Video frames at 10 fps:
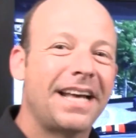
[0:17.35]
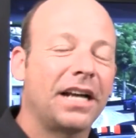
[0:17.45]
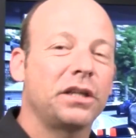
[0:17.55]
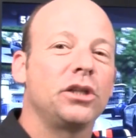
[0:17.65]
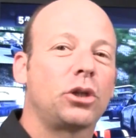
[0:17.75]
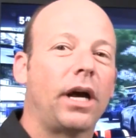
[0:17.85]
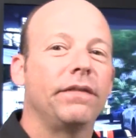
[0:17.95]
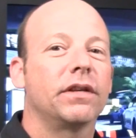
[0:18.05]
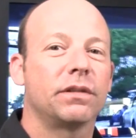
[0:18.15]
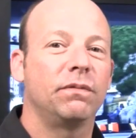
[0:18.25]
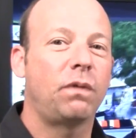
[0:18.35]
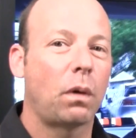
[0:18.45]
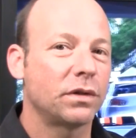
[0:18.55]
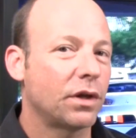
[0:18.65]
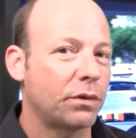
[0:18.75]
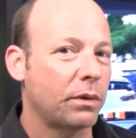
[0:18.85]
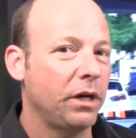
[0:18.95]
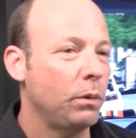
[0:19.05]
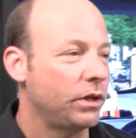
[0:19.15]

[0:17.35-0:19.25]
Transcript: actually driving some Forza 3,